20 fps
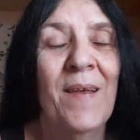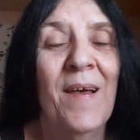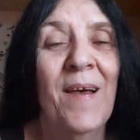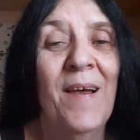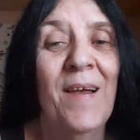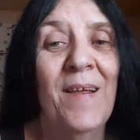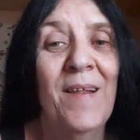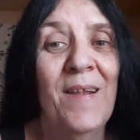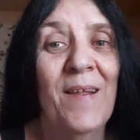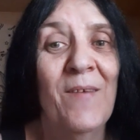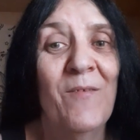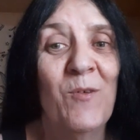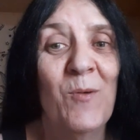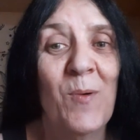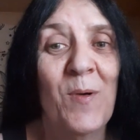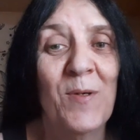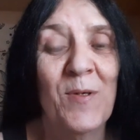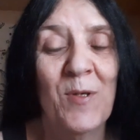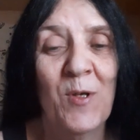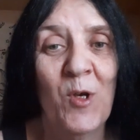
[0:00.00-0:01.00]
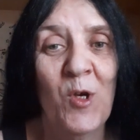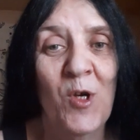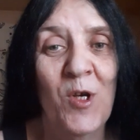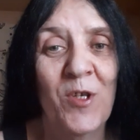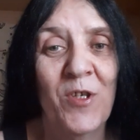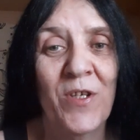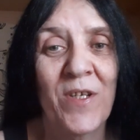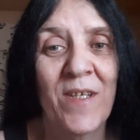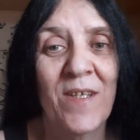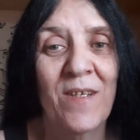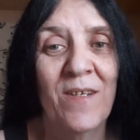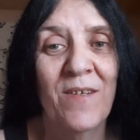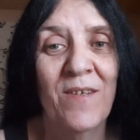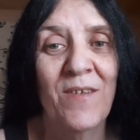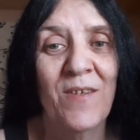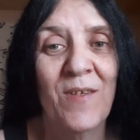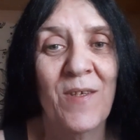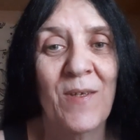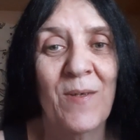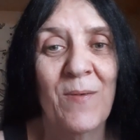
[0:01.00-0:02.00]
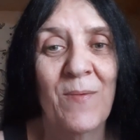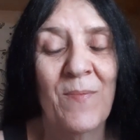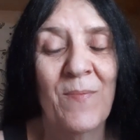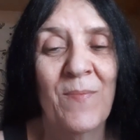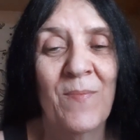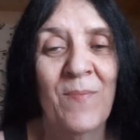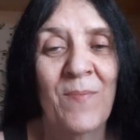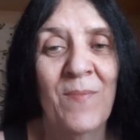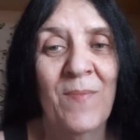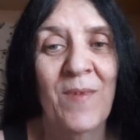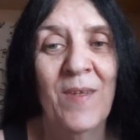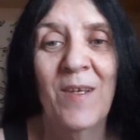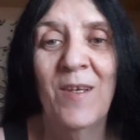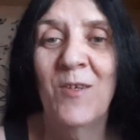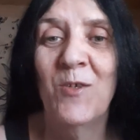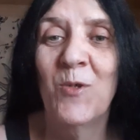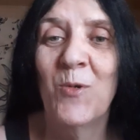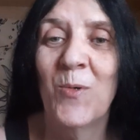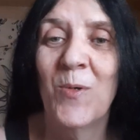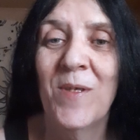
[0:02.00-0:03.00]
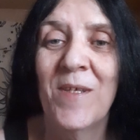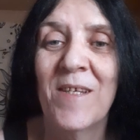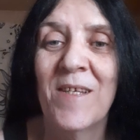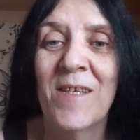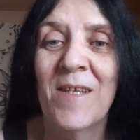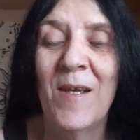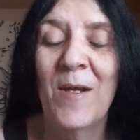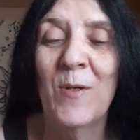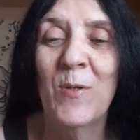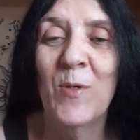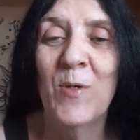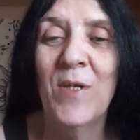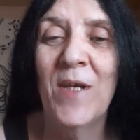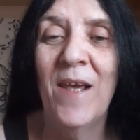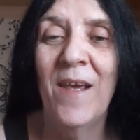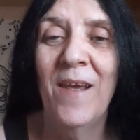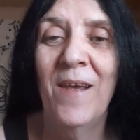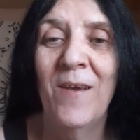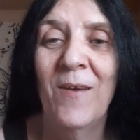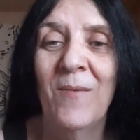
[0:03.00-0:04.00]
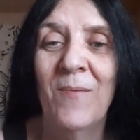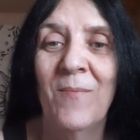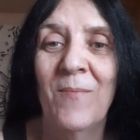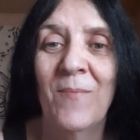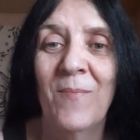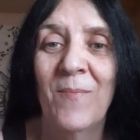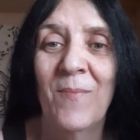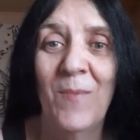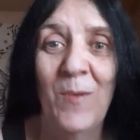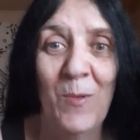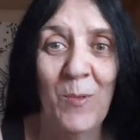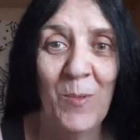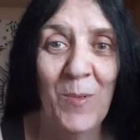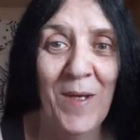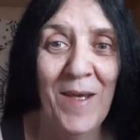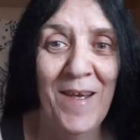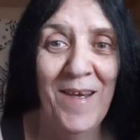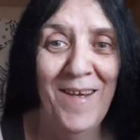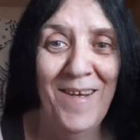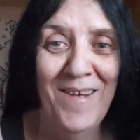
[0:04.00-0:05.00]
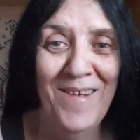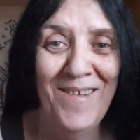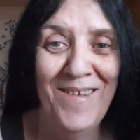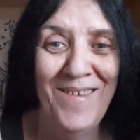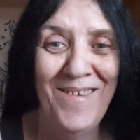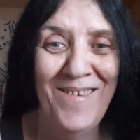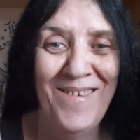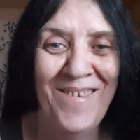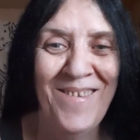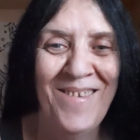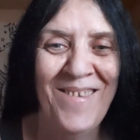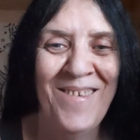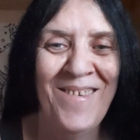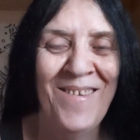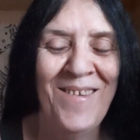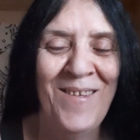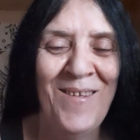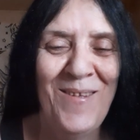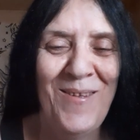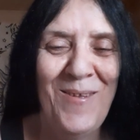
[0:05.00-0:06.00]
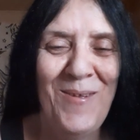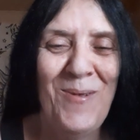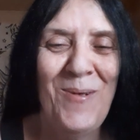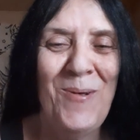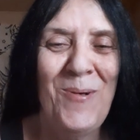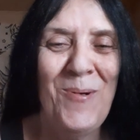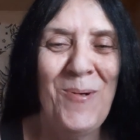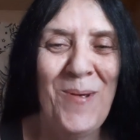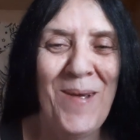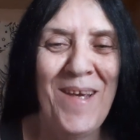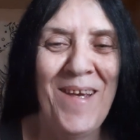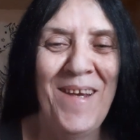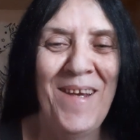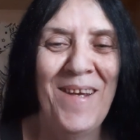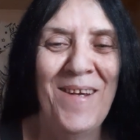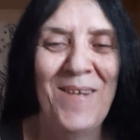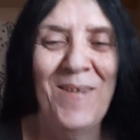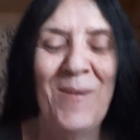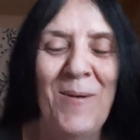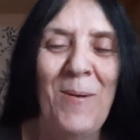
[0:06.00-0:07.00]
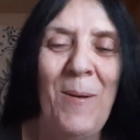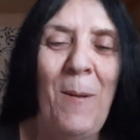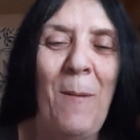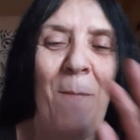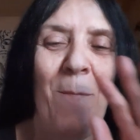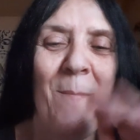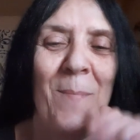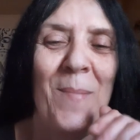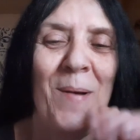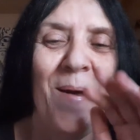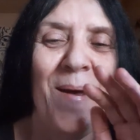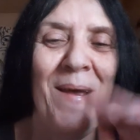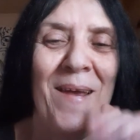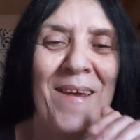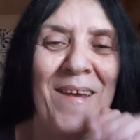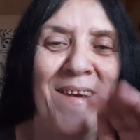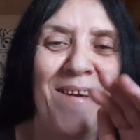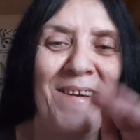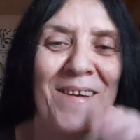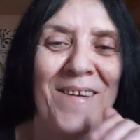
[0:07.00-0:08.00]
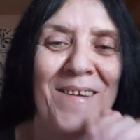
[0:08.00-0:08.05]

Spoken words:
I love you all as a consciousness. Enjoy this night or day. Okay? Okay. Bye.